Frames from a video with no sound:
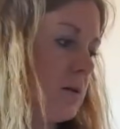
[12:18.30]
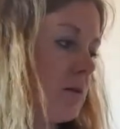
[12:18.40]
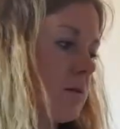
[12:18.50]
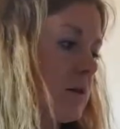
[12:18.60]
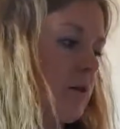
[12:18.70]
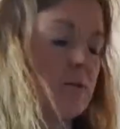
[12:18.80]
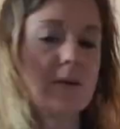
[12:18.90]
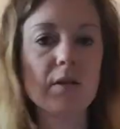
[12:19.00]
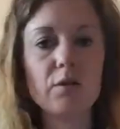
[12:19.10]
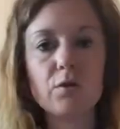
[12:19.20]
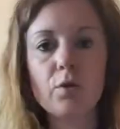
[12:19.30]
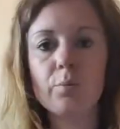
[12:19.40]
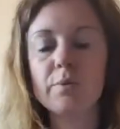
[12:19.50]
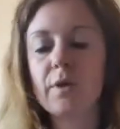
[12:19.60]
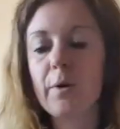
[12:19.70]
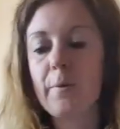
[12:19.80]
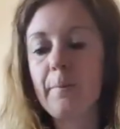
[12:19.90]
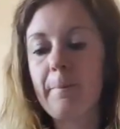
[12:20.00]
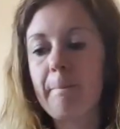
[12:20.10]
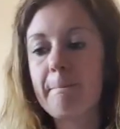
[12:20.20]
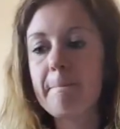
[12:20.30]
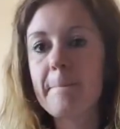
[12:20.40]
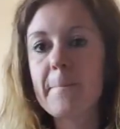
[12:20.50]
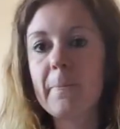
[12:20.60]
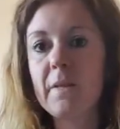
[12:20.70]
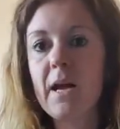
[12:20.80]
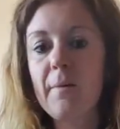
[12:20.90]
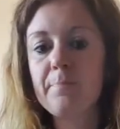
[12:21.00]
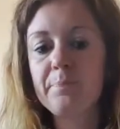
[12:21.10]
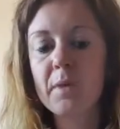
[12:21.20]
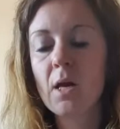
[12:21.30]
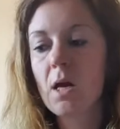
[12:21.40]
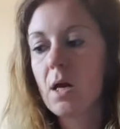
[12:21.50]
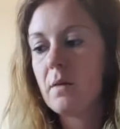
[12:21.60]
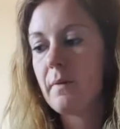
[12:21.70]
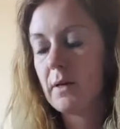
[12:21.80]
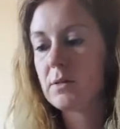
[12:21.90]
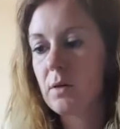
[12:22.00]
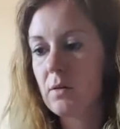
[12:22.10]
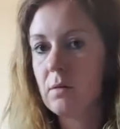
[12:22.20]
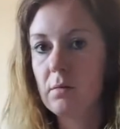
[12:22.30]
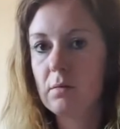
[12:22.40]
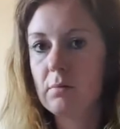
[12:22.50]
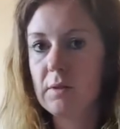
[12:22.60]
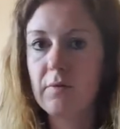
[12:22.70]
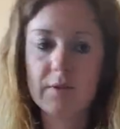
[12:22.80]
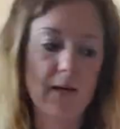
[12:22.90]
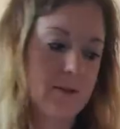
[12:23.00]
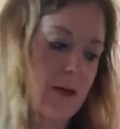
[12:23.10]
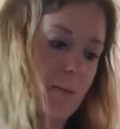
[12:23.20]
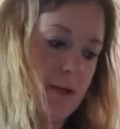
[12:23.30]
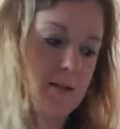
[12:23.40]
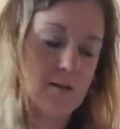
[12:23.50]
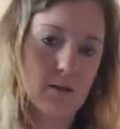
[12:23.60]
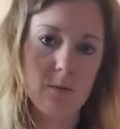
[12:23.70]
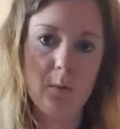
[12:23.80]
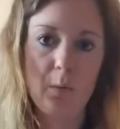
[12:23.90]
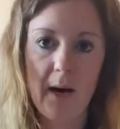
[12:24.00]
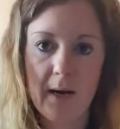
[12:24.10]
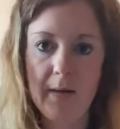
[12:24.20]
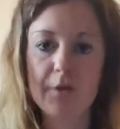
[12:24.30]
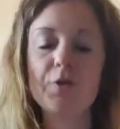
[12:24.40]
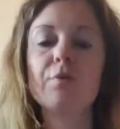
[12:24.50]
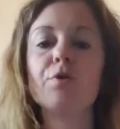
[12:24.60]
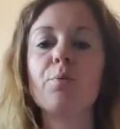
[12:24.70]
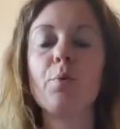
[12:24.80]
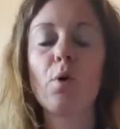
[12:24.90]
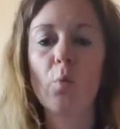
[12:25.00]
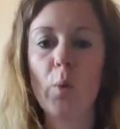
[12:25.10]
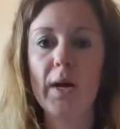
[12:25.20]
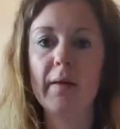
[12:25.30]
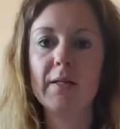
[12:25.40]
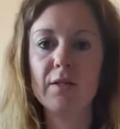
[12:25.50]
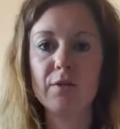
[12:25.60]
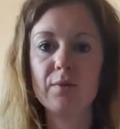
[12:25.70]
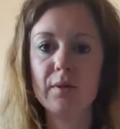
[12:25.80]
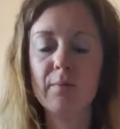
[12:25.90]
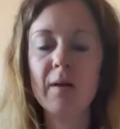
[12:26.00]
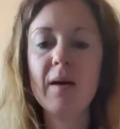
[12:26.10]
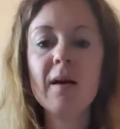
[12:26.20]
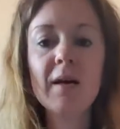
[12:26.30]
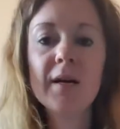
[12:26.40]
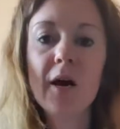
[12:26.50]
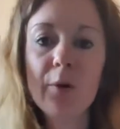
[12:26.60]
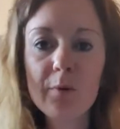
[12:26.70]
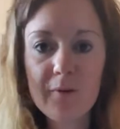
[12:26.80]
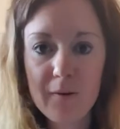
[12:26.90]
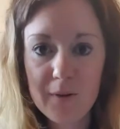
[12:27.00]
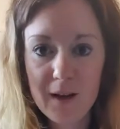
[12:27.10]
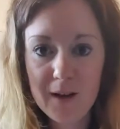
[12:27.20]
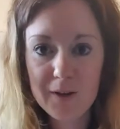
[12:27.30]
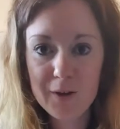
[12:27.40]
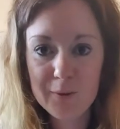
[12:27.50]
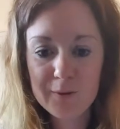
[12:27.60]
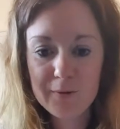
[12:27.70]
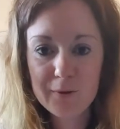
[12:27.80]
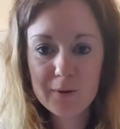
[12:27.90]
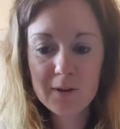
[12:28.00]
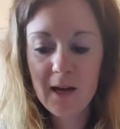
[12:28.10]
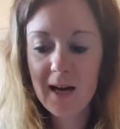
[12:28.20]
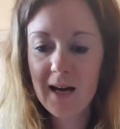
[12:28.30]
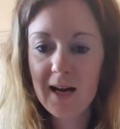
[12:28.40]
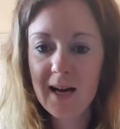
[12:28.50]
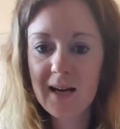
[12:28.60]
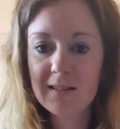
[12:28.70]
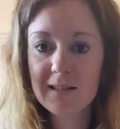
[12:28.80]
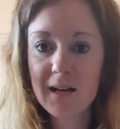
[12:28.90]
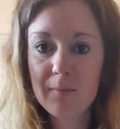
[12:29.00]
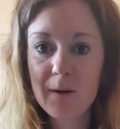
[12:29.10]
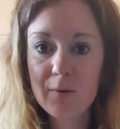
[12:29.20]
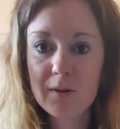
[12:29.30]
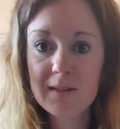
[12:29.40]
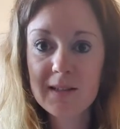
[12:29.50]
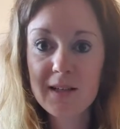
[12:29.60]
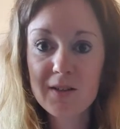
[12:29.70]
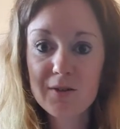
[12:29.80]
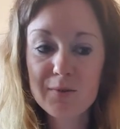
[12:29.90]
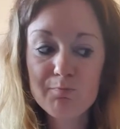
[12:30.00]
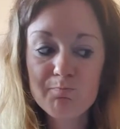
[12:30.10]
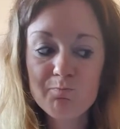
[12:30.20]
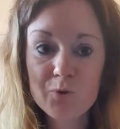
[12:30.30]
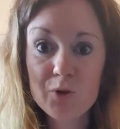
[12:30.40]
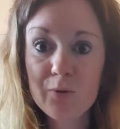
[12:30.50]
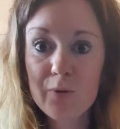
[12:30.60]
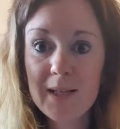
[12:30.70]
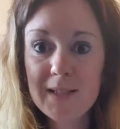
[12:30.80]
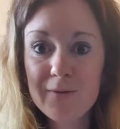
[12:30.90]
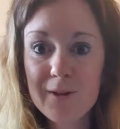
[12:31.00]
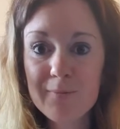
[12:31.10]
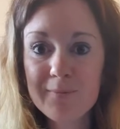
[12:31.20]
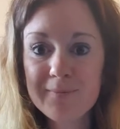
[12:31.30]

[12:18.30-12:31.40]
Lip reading: soaks things up. So yeah, that's all my different types of nappies, why I like to use them, when I like to use them. I hope you found that useful, and I'm now going to sit and stuff the rest of